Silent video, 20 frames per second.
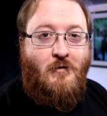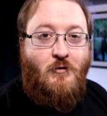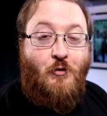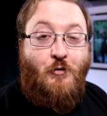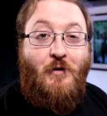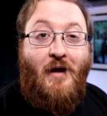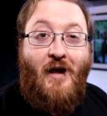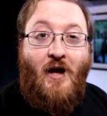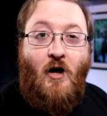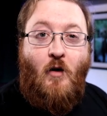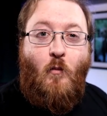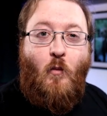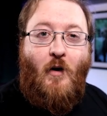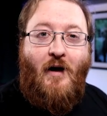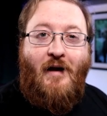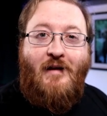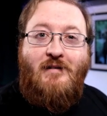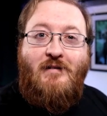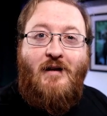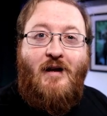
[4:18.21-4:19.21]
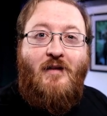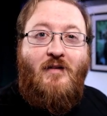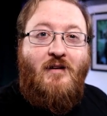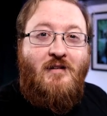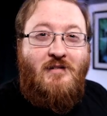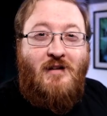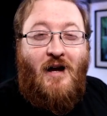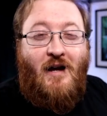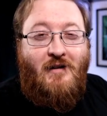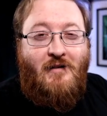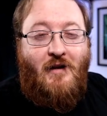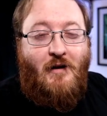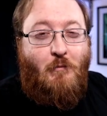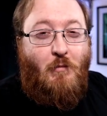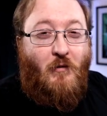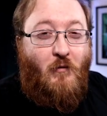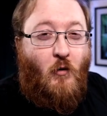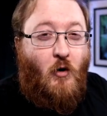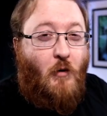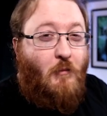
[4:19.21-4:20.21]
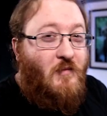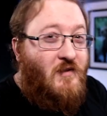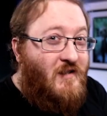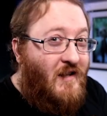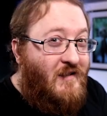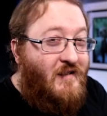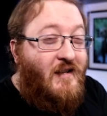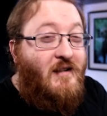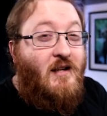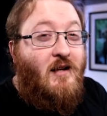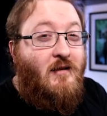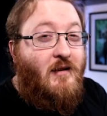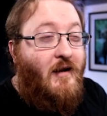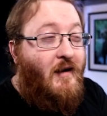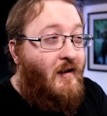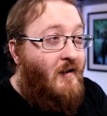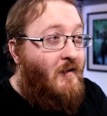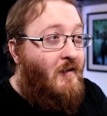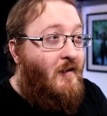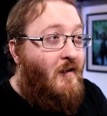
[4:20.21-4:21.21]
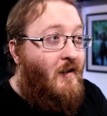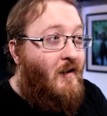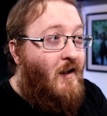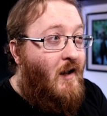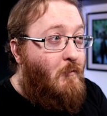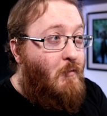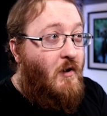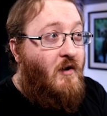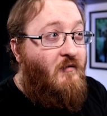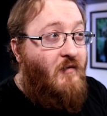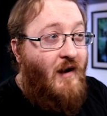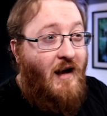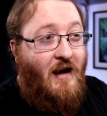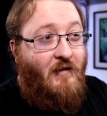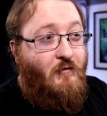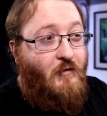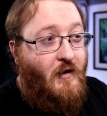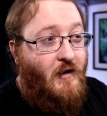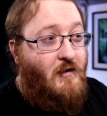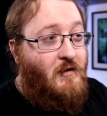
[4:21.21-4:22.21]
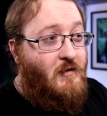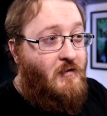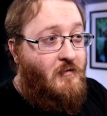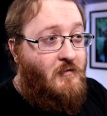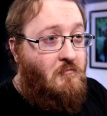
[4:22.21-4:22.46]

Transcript: So Data Hub wise say this tactic performs statistically above average